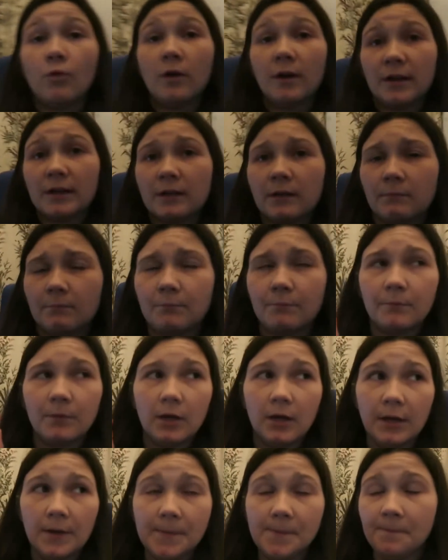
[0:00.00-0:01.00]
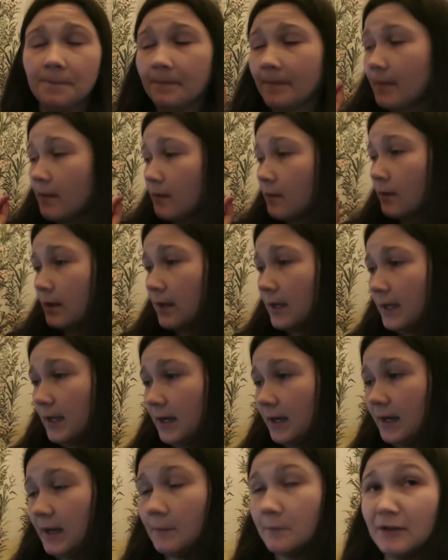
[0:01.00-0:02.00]
wine um,
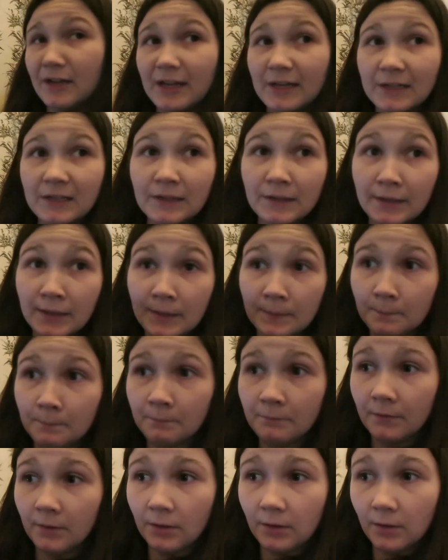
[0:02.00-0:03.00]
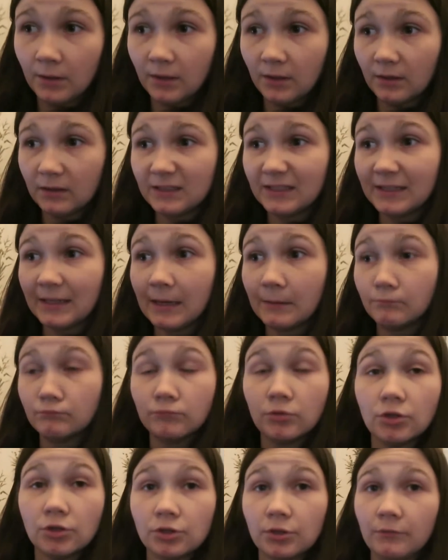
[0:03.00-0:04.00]
and lemonade in it, but didn't have
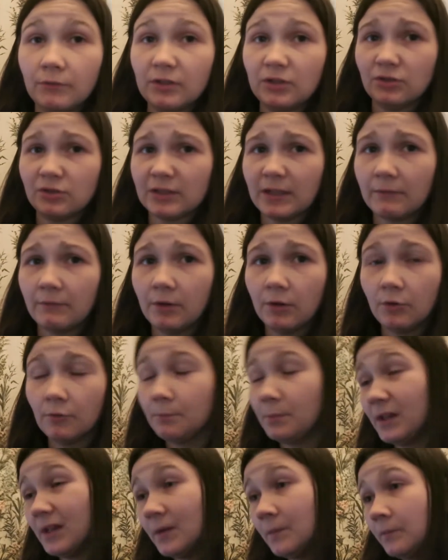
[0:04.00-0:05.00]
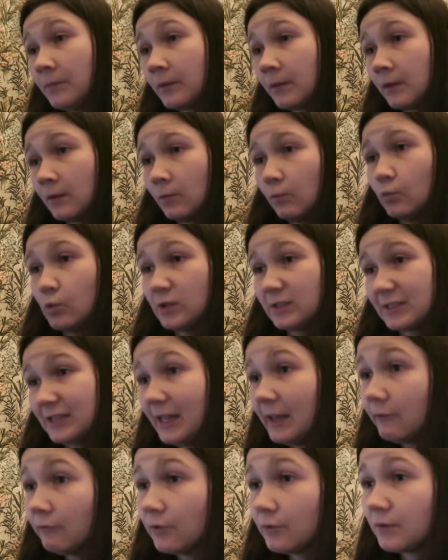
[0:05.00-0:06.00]
much of it, just had a little bit what's
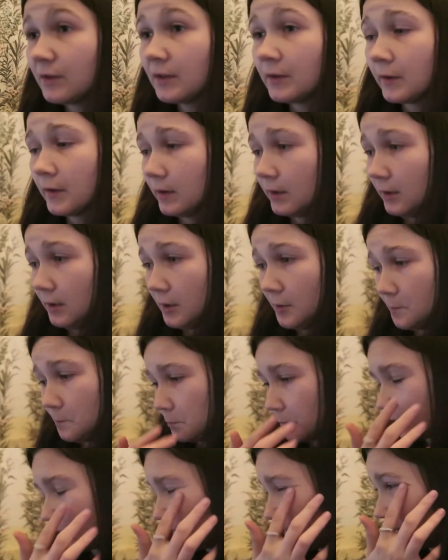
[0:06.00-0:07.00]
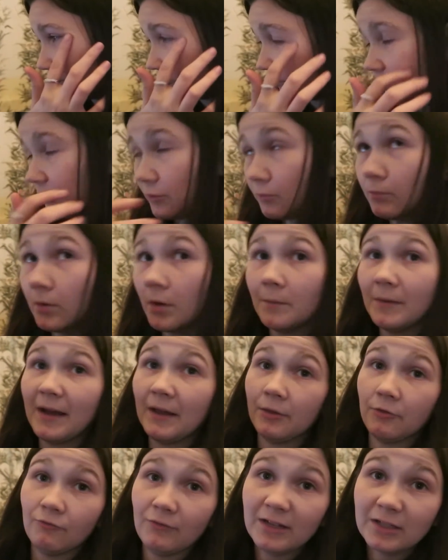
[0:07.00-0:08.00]
left of it um, I think Mom
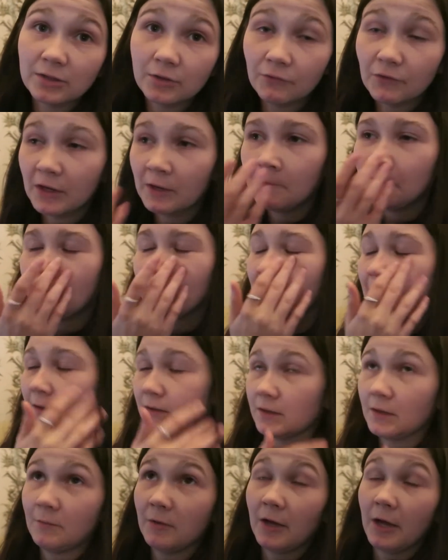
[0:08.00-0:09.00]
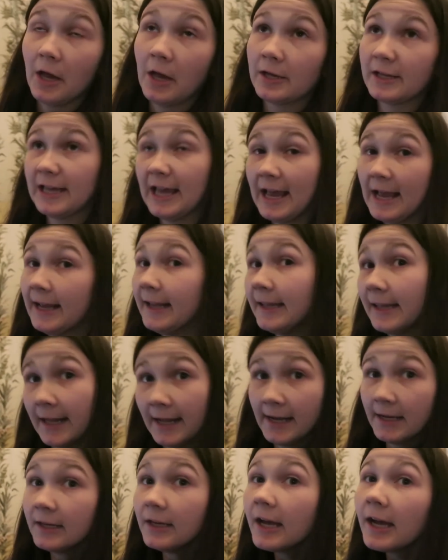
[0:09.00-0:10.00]
had the rest of it, so I'm like, okay
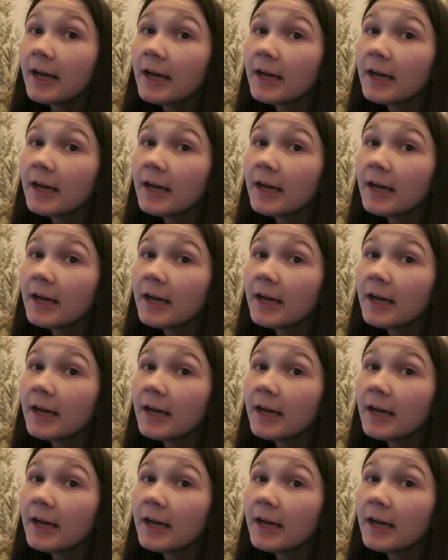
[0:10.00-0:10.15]
then.